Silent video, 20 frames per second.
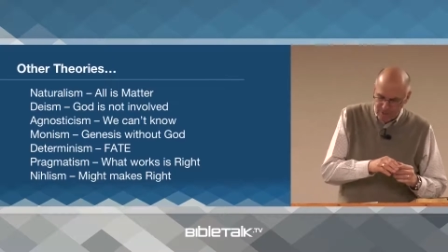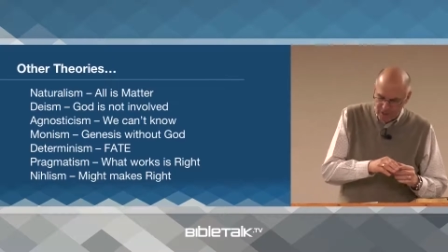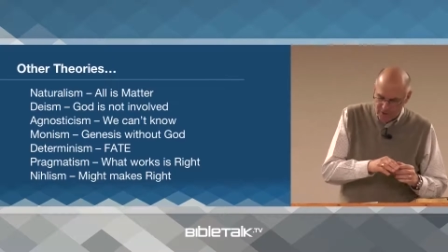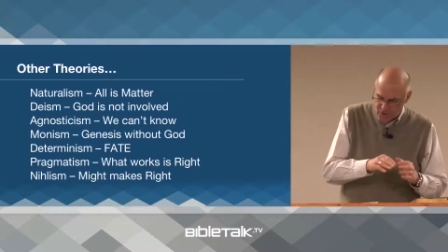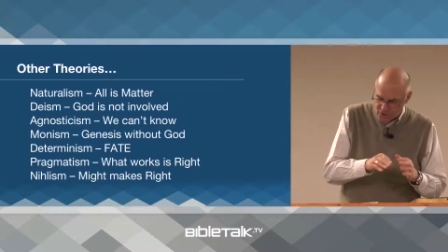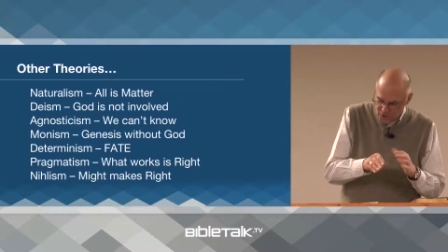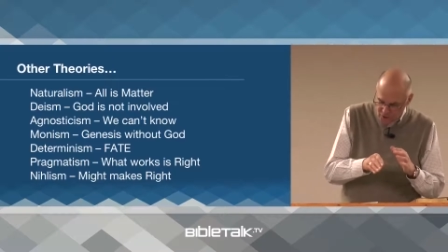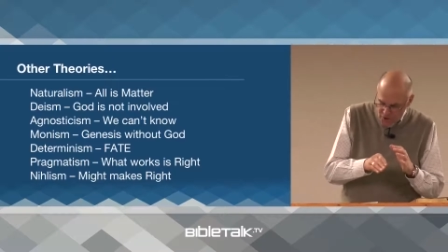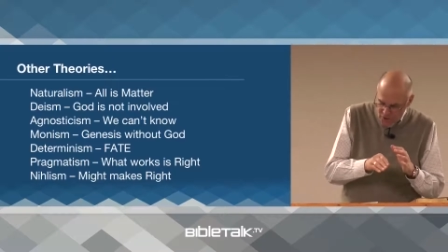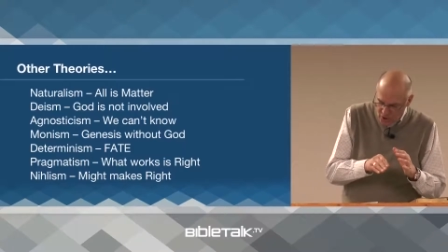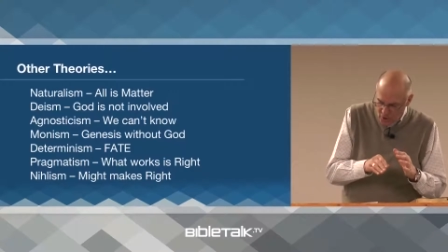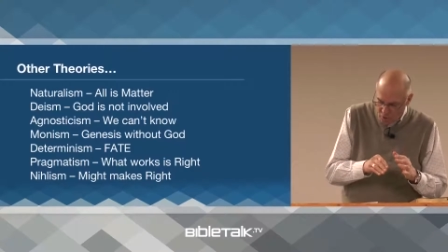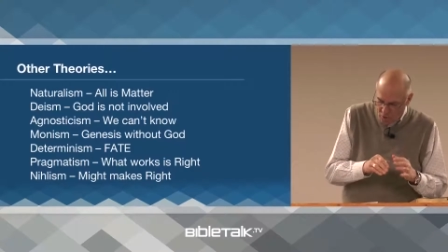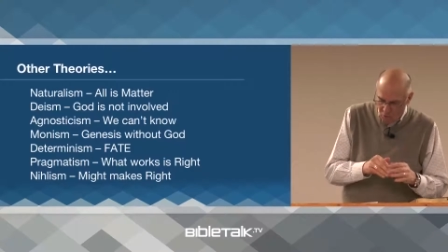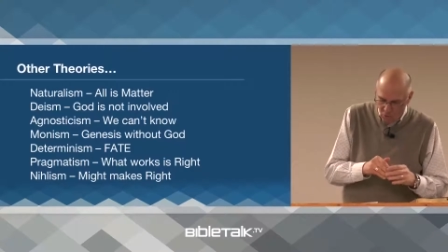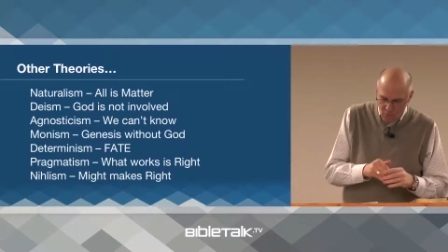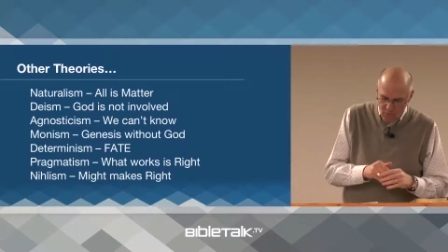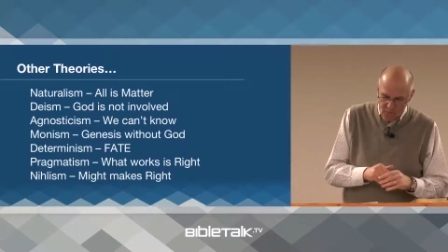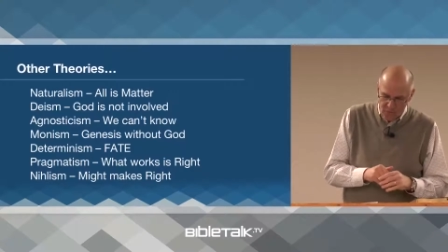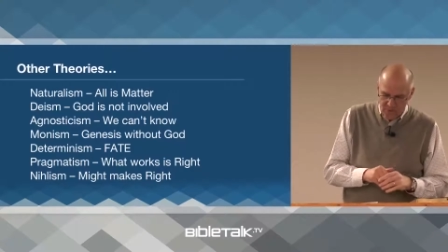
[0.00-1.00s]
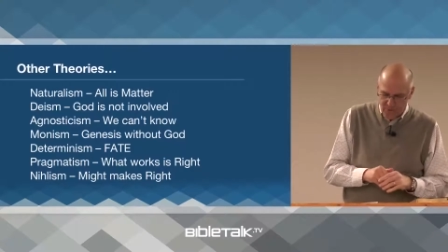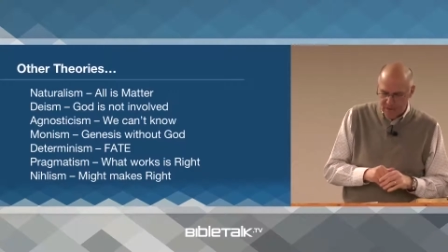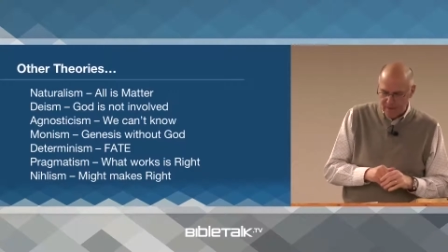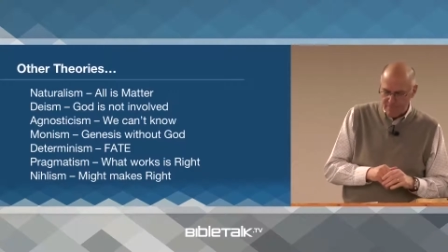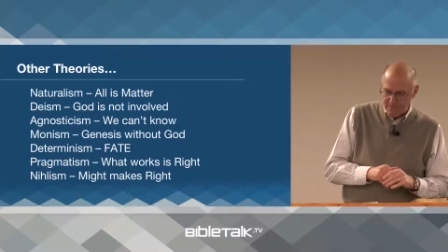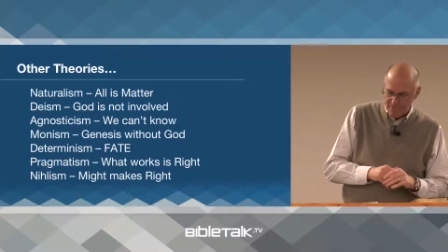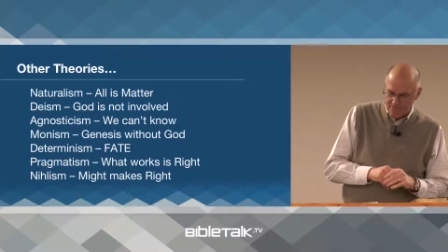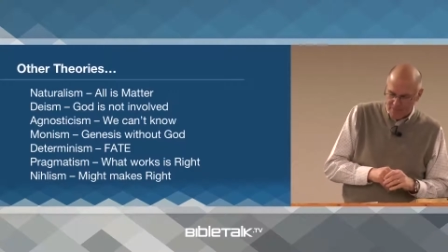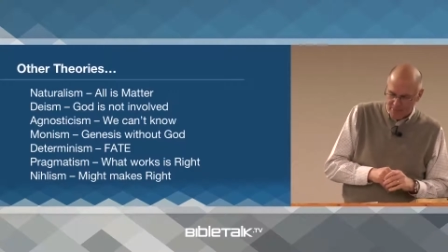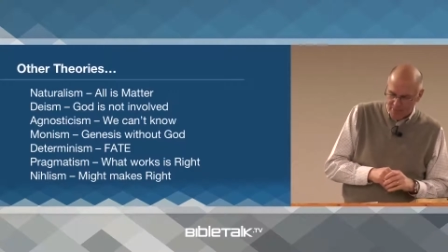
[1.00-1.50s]
just to go over
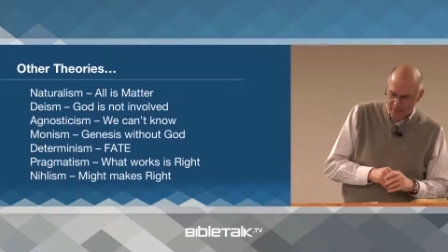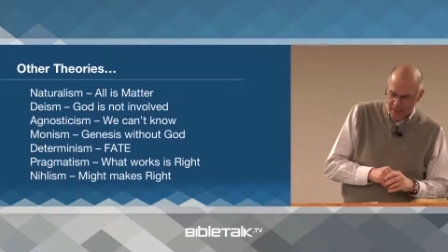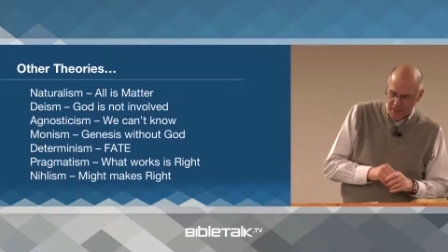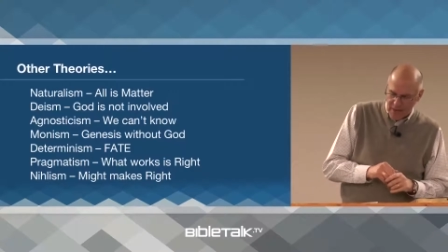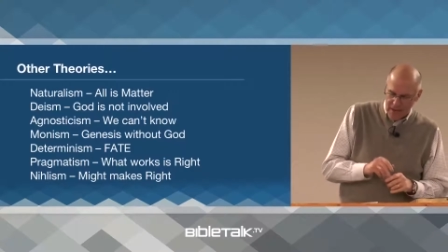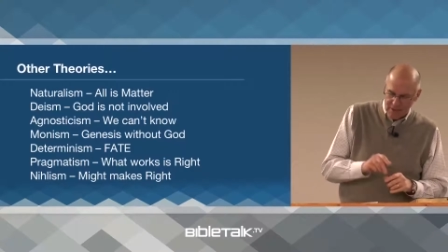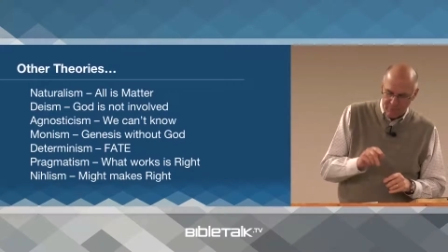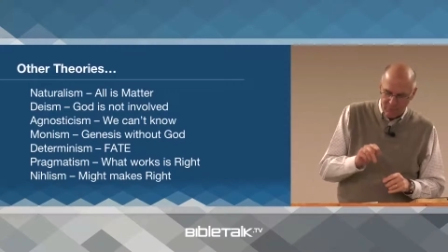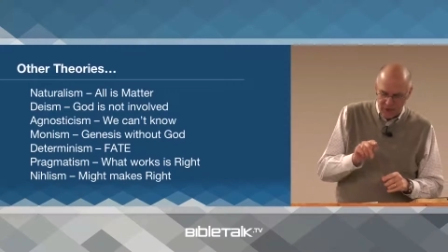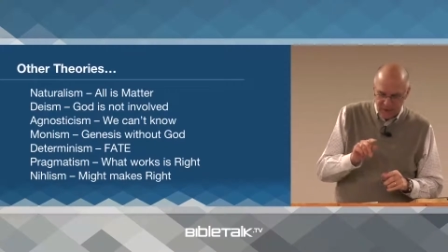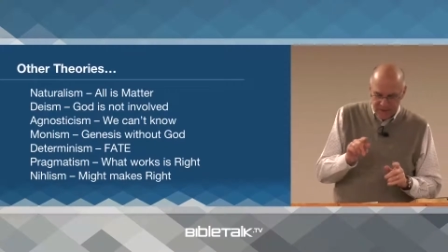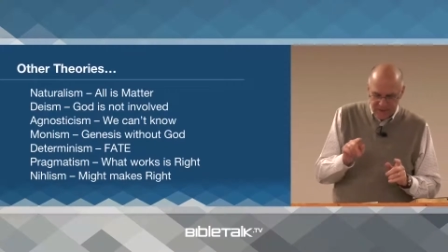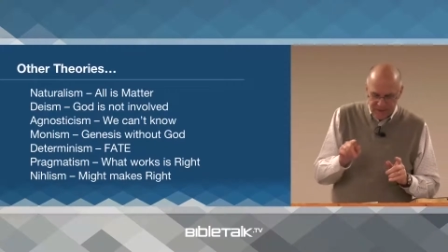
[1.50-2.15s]
them. I'm going to